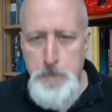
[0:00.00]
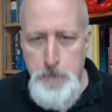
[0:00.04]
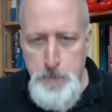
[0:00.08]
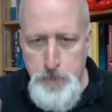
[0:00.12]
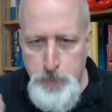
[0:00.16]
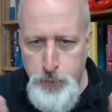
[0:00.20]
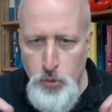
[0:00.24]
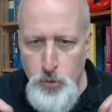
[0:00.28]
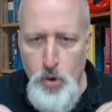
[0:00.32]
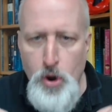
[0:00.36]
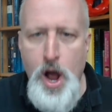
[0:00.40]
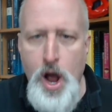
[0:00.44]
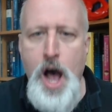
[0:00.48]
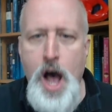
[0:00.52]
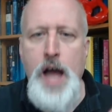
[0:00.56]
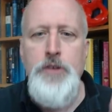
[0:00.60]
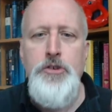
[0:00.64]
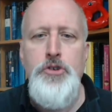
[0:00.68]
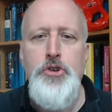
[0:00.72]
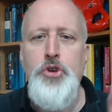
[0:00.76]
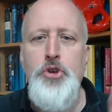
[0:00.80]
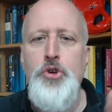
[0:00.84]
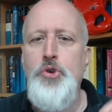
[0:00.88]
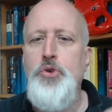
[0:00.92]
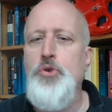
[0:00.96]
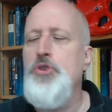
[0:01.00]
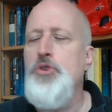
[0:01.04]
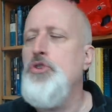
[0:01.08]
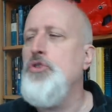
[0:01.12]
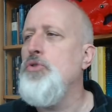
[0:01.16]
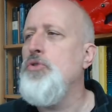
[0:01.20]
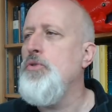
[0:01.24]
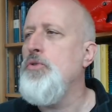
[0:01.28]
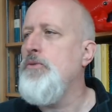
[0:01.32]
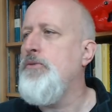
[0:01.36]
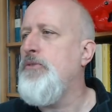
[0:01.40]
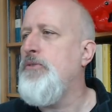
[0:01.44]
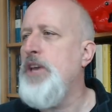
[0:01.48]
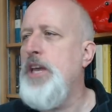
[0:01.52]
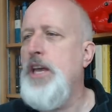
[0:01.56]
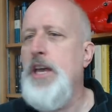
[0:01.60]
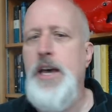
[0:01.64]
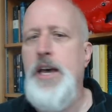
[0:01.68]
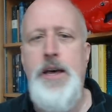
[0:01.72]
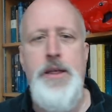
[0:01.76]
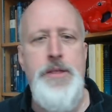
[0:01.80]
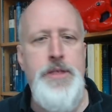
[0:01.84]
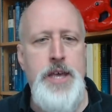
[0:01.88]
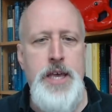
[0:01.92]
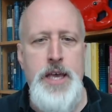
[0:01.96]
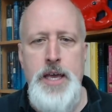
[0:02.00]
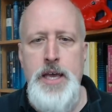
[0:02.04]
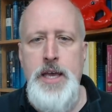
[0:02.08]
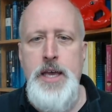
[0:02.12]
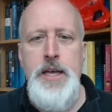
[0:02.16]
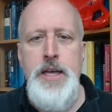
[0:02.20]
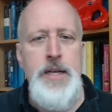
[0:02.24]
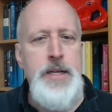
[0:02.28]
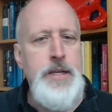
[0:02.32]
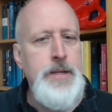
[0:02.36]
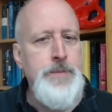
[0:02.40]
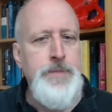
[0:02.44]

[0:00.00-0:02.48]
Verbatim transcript: brought to you via the